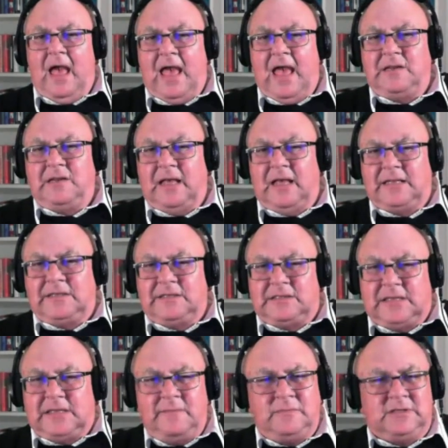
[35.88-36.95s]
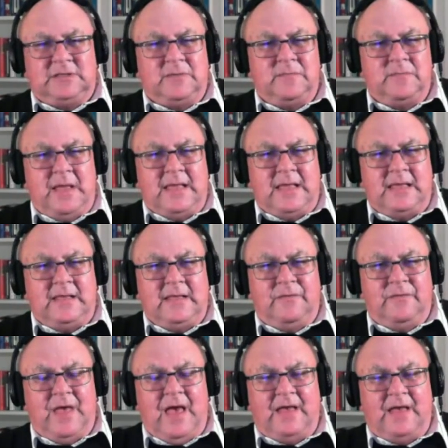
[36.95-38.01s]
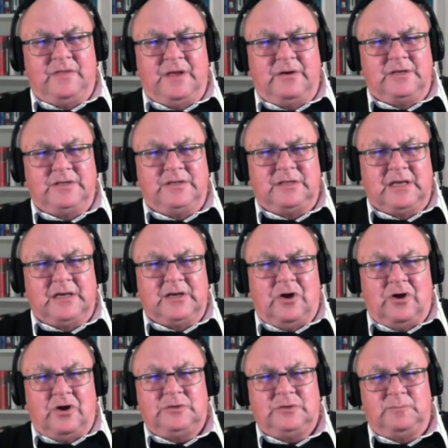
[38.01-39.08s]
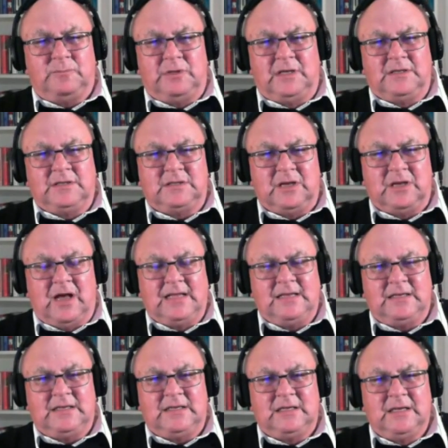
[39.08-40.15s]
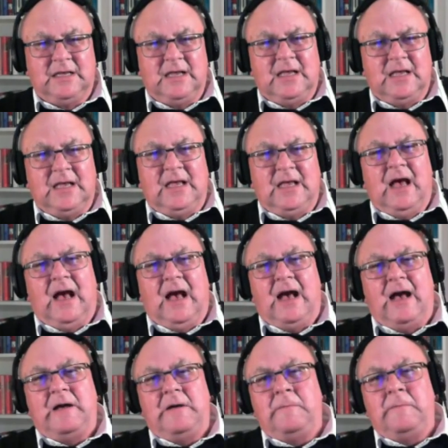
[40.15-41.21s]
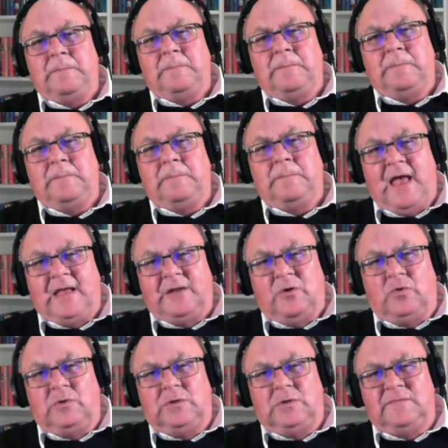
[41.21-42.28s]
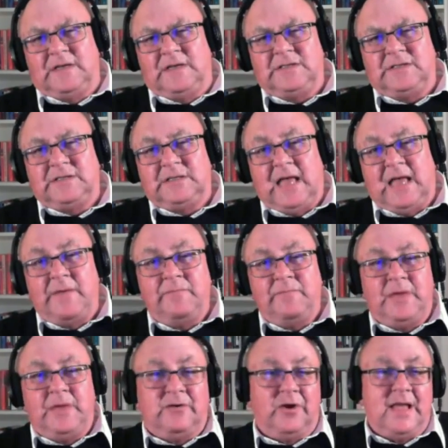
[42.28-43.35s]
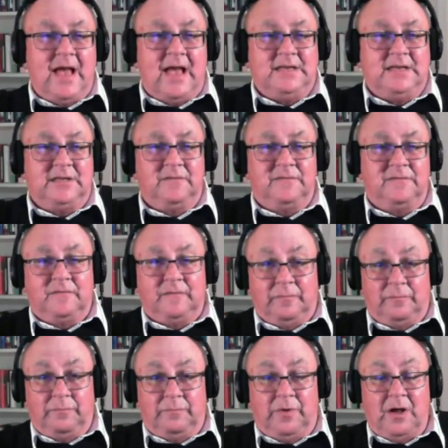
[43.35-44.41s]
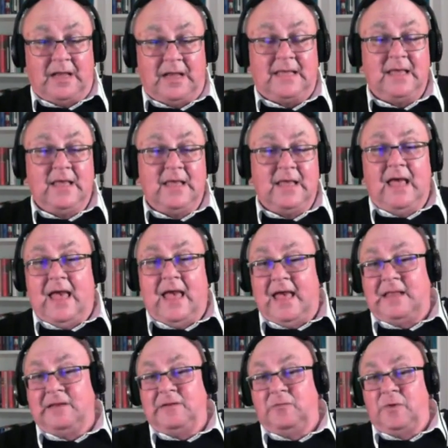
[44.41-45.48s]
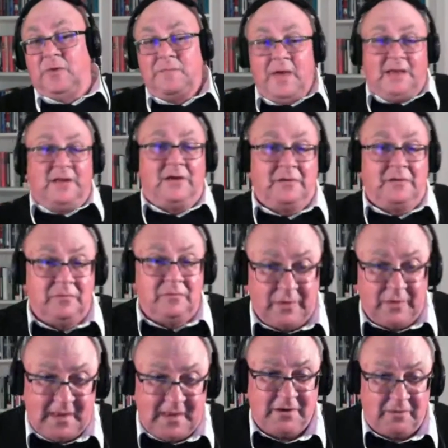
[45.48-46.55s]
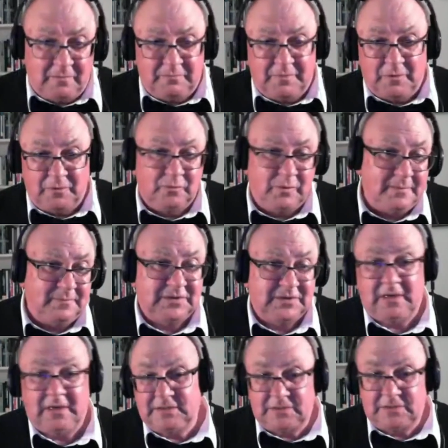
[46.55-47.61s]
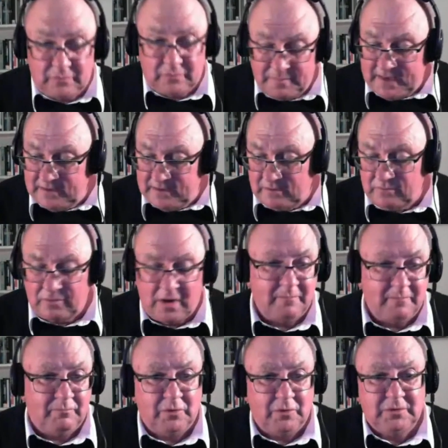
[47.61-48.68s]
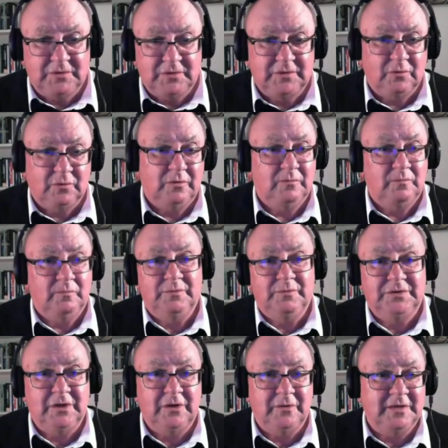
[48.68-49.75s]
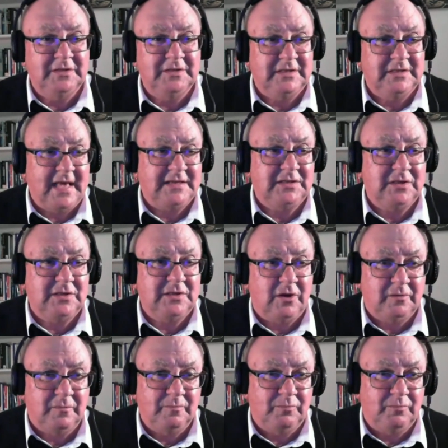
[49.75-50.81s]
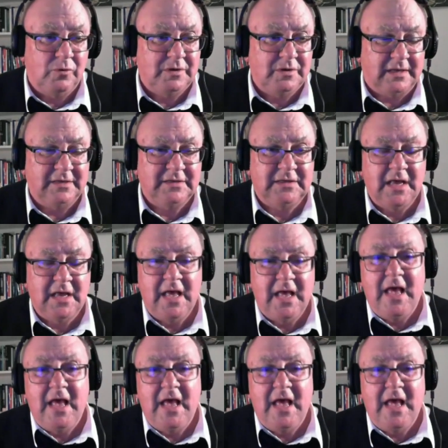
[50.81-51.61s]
And it seems to me that there is a gospel insight that all of us can be creative by. And we may not build websites, or we may not write books or sermons. That's not important.